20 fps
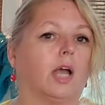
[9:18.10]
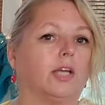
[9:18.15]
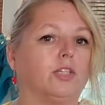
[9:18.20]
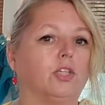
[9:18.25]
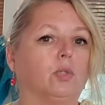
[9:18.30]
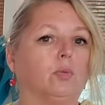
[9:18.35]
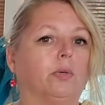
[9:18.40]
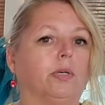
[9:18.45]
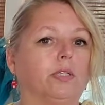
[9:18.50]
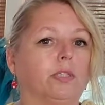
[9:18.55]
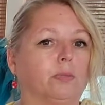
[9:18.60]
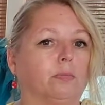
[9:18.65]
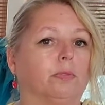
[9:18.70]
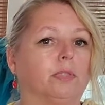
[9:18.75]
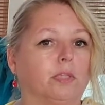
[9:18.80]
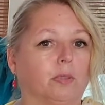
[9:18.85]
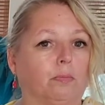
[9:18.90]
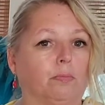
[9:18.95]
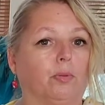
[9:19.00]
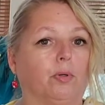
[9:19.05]
I just wanted some
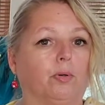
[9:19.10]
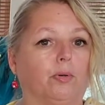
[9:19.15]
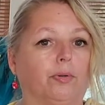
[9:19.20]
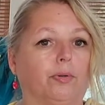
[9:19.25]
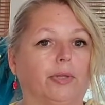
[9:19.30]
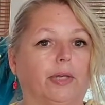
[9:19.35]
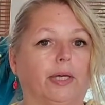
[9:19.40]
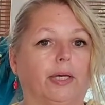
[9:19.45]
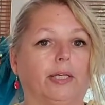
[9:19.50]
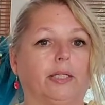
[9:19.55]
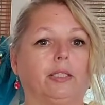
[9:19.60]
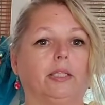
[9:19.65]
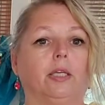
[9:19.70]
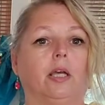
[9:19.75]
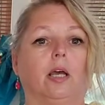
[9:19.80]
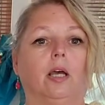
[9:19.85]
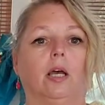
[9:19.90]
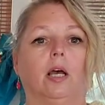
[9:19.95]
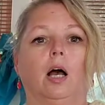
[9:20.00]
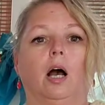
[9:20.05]
simple things
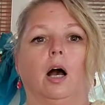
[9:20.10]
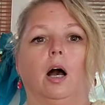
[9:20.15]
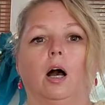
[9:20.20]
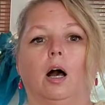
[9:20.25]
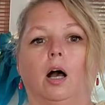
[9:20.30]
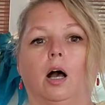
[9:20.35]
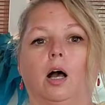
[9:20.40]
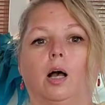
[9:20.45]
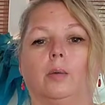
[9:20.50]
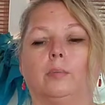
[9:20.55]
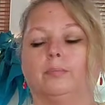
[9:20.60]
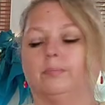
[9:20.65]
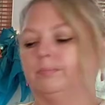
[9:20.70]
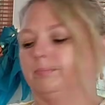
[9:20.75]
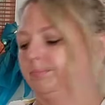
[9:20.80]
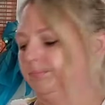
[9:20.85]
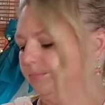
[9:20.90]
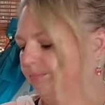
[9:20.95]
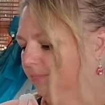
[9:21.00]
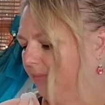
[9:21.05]
um,
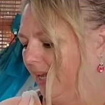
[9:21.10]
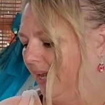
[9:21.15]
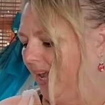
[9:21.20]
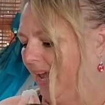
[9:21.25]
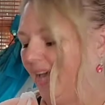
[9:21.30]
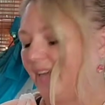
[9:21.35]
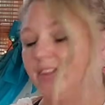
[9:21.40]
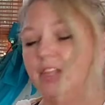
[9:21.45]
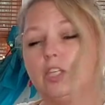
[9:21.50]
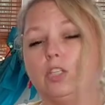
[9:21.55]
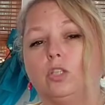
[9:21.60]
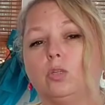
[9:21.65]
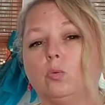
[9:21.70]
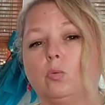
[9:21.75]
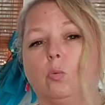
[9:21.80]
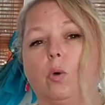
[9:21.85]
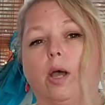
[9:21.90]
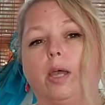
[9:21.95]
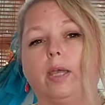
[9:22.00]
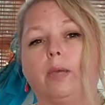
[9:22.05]
they had this in
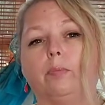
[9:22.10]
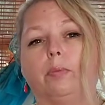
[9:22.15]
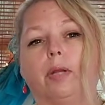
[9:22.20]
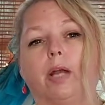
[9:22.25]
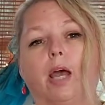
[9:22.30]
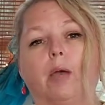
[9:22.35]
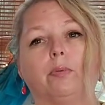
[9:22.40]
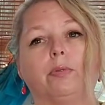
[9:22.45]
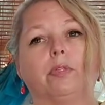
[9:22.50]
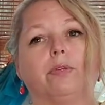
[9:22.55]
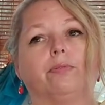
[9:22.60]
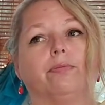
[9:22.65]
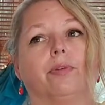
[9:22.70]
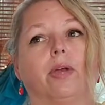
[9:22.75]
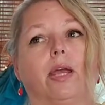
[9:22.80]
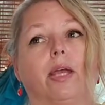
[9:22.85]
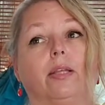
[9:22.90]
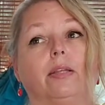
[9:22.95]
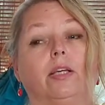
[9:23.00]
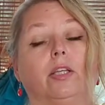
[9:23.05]
white but I was
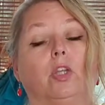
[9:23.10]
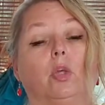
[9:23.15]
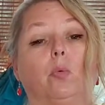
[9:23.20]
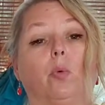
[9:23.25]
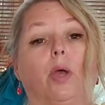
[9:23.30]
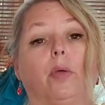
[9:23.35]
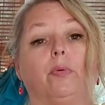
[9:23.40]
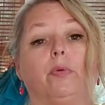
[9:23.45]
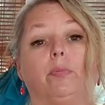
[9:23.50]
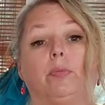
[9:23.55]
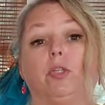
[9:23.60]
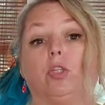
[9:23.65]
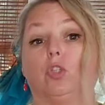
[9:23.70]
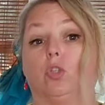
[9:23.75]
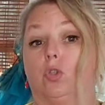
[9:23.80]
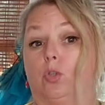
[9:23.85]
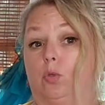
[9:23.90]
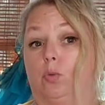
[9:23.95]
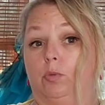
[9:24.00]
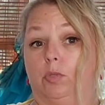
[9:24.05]
afraid that the white would be
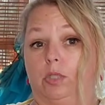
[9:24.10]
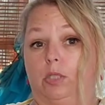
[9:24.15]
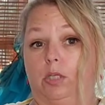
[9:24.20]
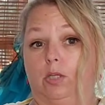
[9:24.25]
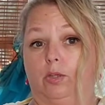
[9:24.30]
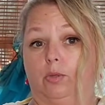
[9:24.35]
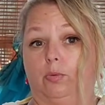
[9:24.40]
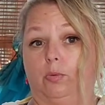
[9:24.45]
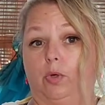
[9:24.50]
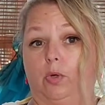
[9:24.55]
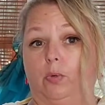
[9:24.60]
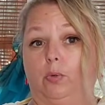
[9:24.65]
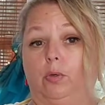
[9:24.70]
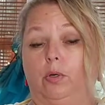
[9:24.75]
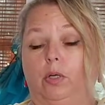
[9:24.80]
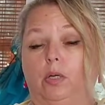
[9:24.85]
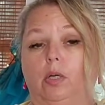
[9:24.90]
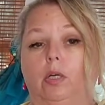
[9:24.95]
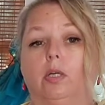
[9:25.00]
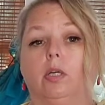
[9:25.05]
too see-through
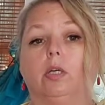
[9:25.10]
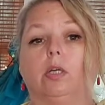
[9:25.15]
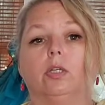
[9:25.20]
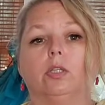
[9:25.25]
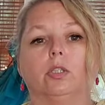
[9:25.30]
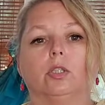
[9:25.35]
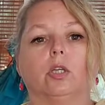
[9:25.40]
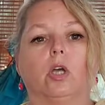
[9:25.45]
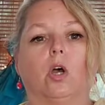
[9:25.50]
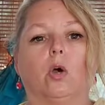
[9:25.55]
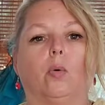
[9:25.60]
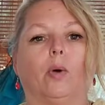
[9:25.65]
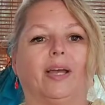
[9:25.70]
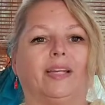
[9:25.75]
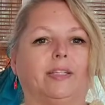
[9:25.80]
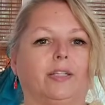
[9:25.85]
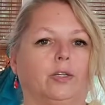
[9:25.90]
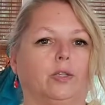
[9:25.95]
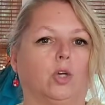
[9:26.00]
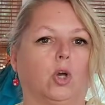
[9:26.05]
so
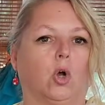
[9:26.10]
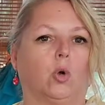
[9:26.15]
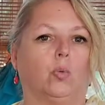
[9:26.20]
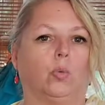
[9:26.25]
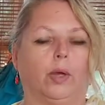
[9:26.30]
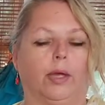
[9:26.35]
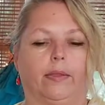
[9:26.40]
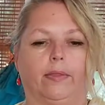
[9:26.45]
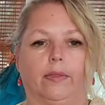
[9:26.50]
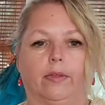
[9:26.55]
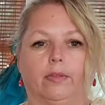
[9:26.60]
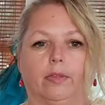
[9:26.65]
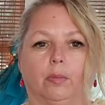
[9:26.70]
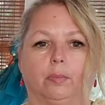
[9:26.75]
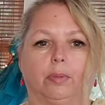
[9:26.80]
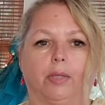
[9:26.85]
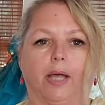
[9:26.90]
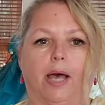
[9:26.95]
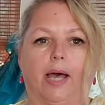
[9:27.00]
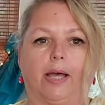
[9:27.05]
I did go with
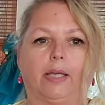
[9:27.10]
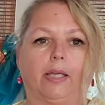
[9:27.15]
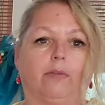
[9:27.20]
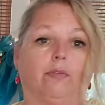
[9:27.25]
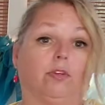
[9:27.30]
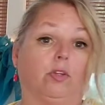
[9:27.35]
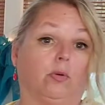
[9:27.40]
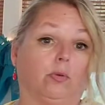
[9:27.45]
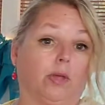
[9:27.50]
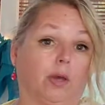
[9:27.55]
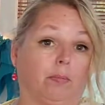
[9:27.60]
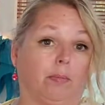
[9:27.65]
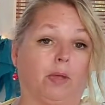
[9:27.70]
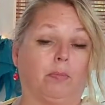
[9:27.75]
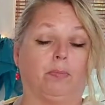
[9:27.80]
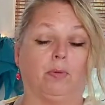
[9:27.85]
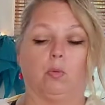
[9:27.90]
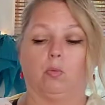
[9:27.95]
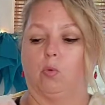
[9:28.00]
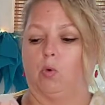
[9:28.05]
the black even though that
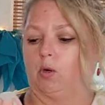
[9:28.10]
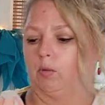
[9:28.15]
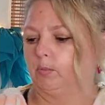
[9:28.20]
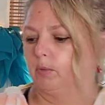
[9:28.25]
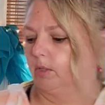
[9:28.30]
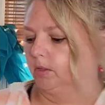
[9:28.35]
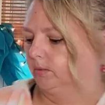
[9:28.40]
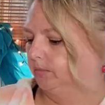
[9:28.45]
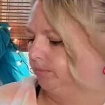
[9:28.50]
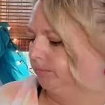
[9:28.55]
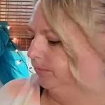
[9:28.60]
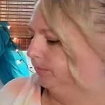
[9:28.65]
might be warmer